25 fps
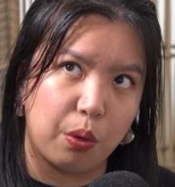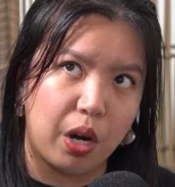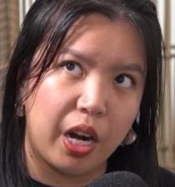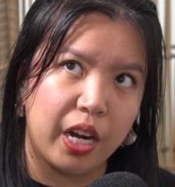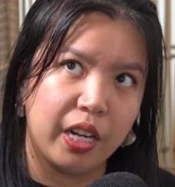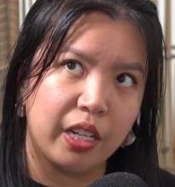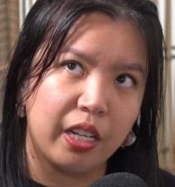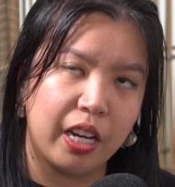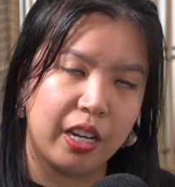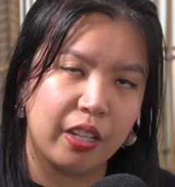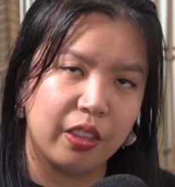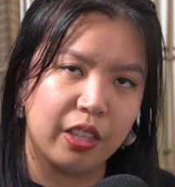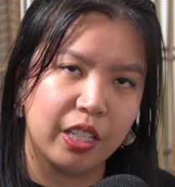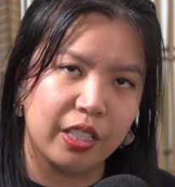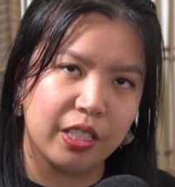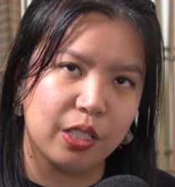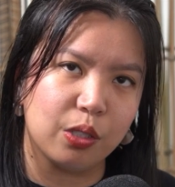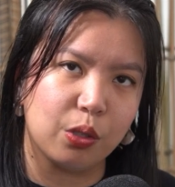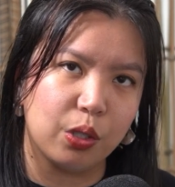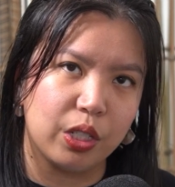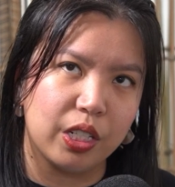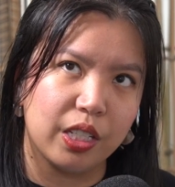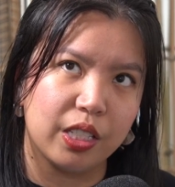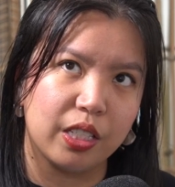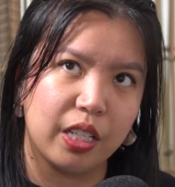right? And this is
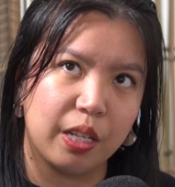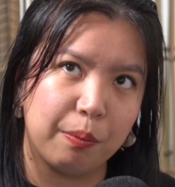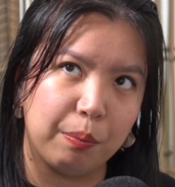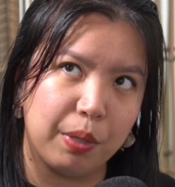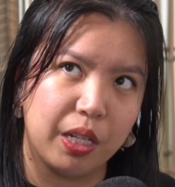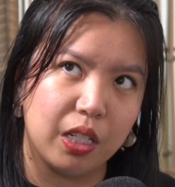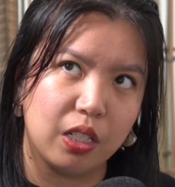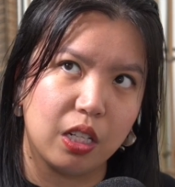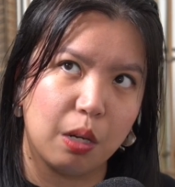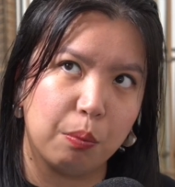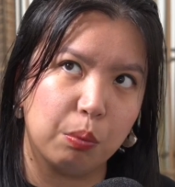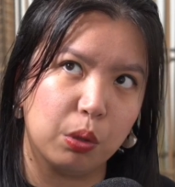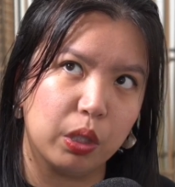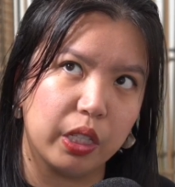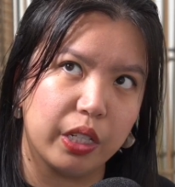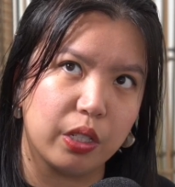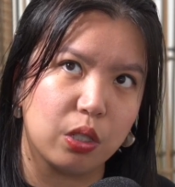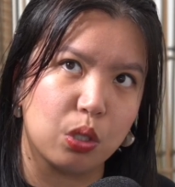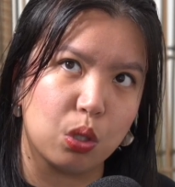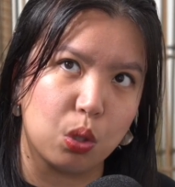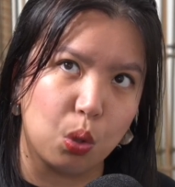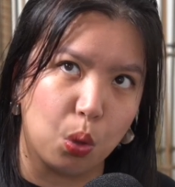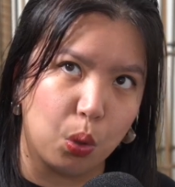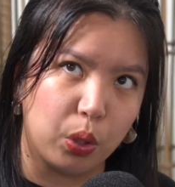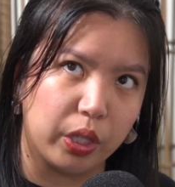going to be a double-edged
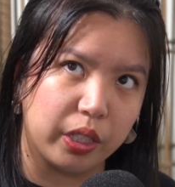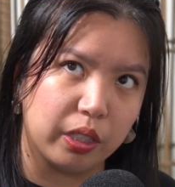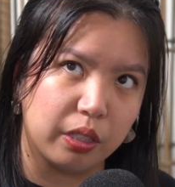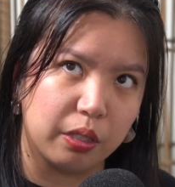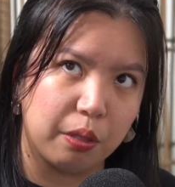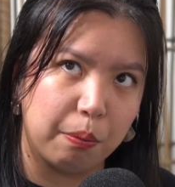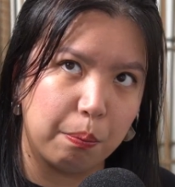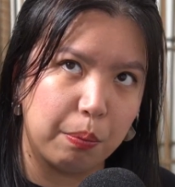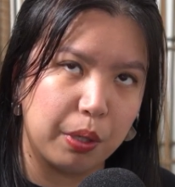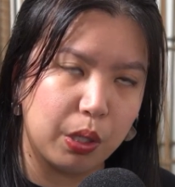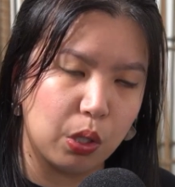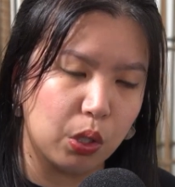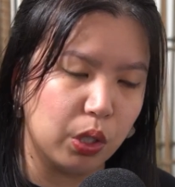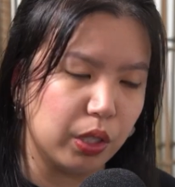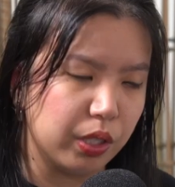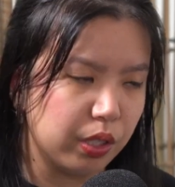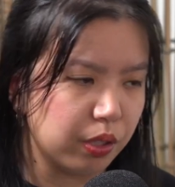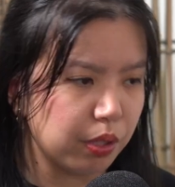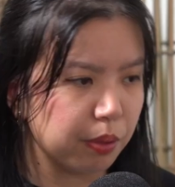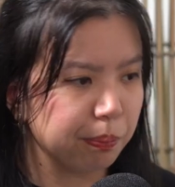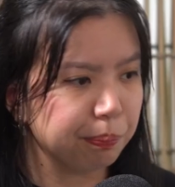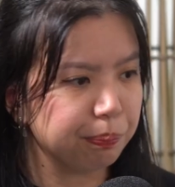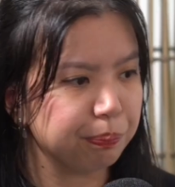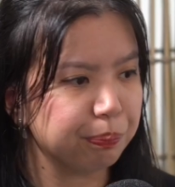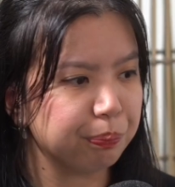sword,
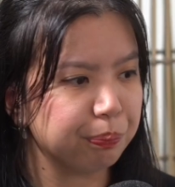because